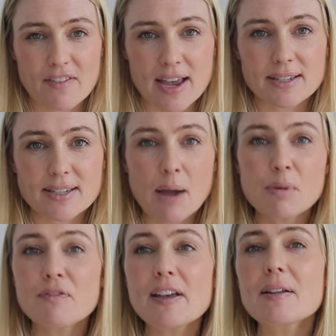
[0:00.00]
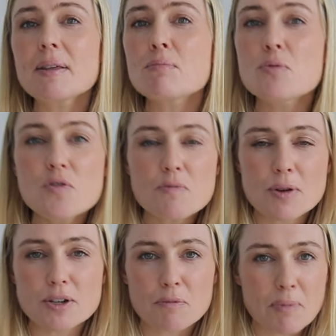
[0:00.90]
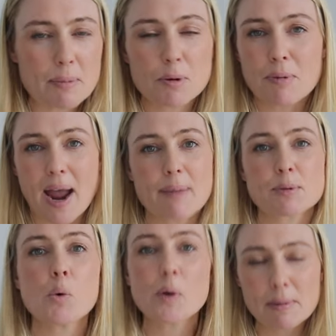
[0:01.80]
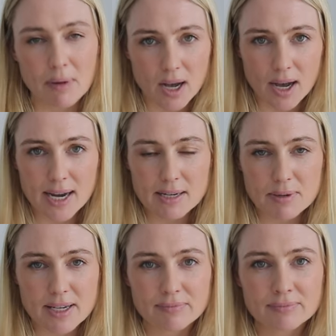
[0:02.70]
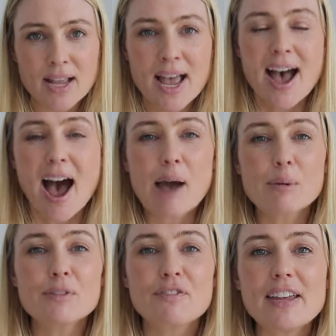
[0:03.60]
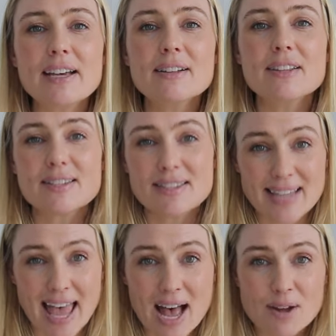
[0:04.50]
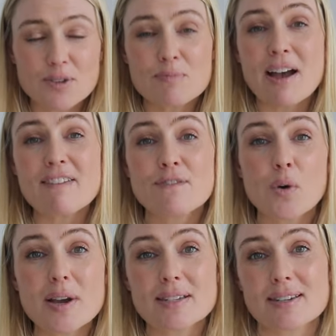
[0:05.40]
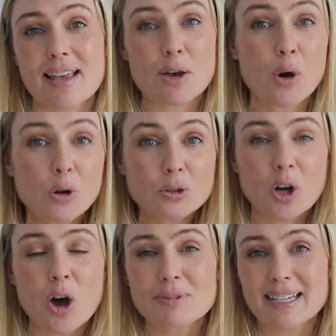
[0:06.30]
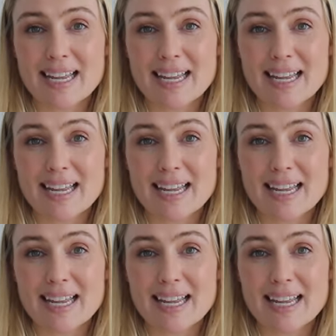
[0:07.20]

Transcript: face. I will feel the movement of people perhaps walking behind me. I will feel the sound of my voice as I call Tom to